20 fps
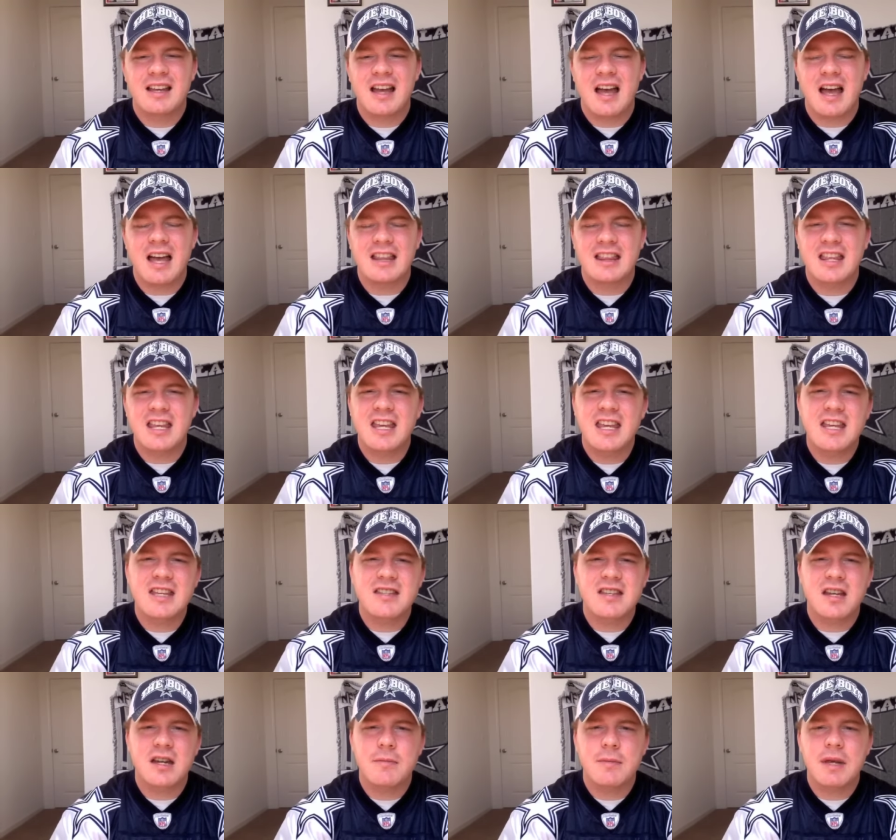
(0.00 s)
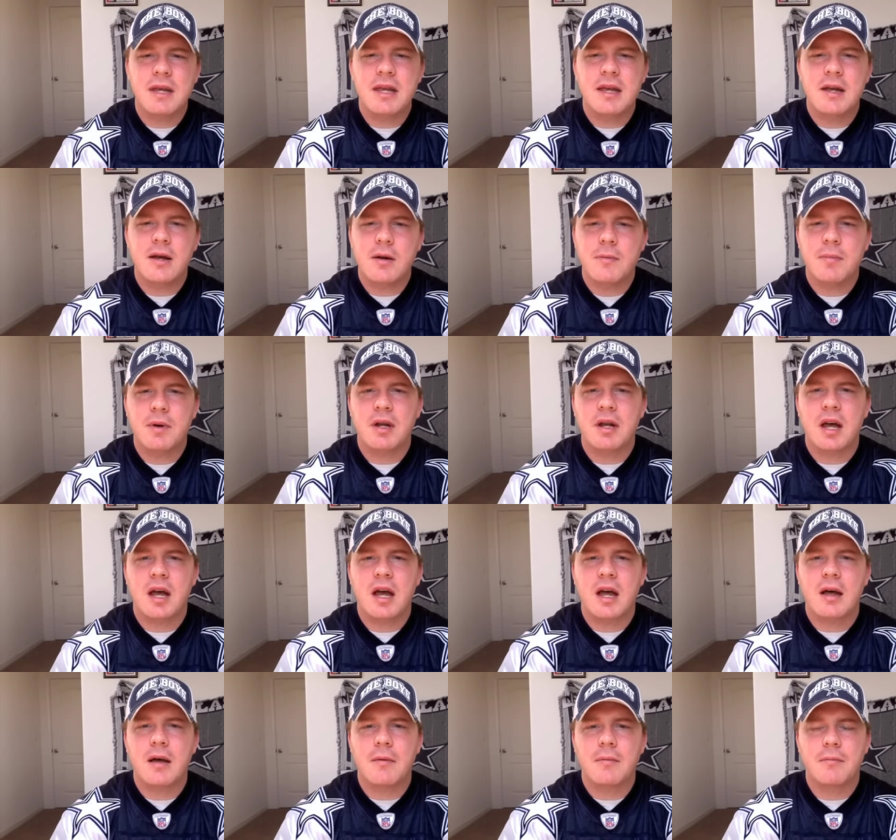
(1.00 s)
I think he's going to be here, but
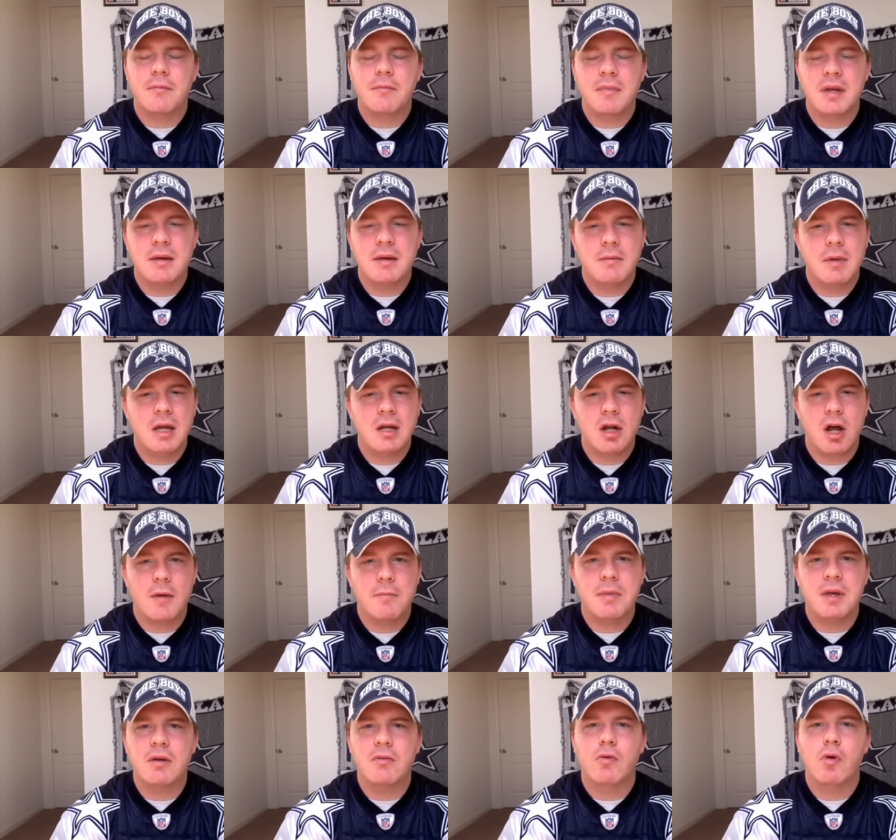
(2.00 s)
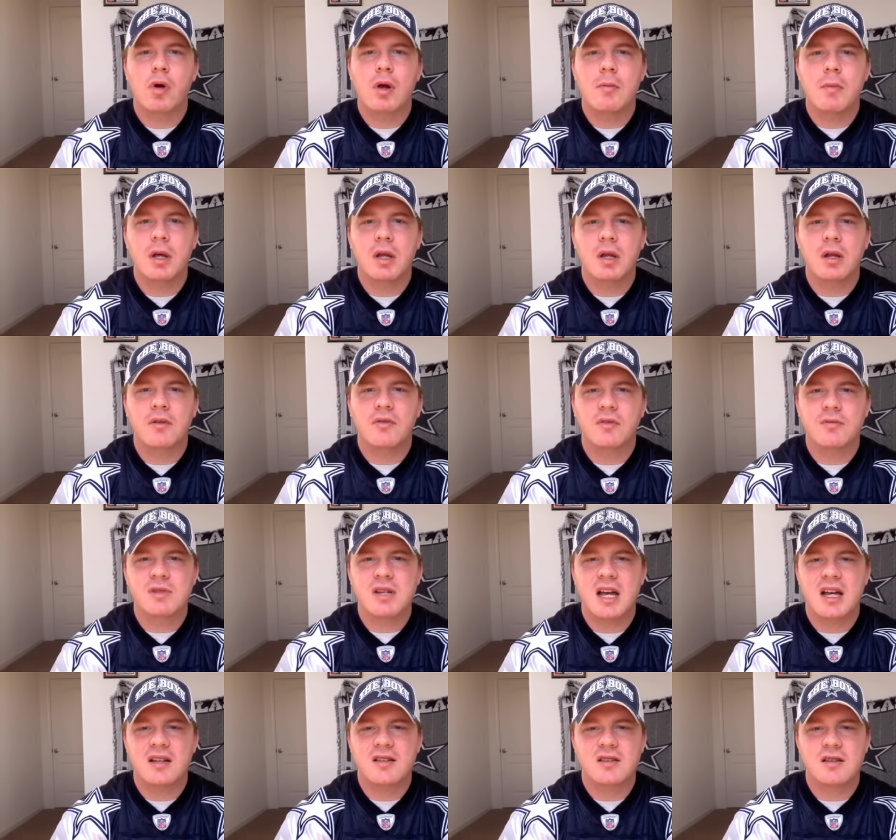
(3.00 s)
um, he may not be. Roy Miller from
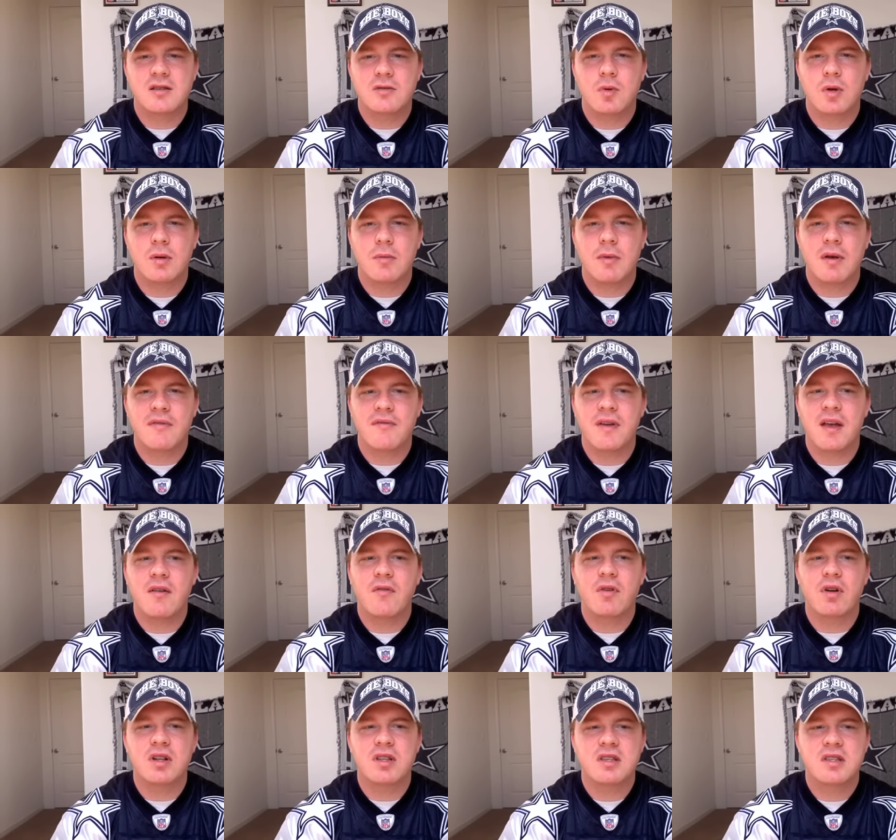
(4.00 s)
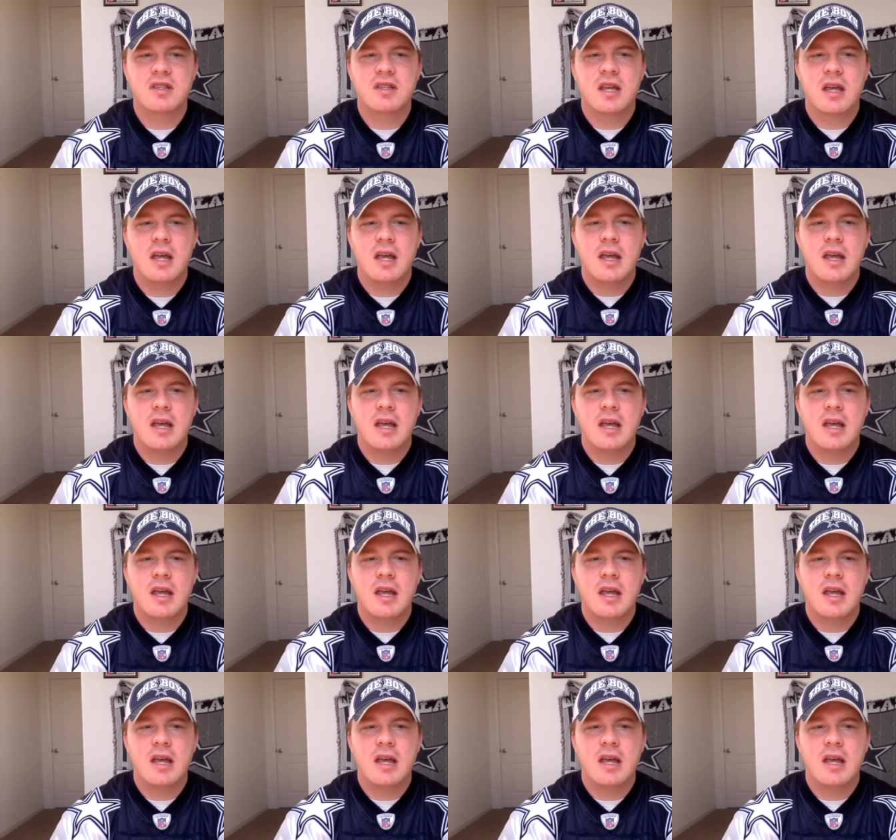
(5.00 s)
Texas, one of my favorites.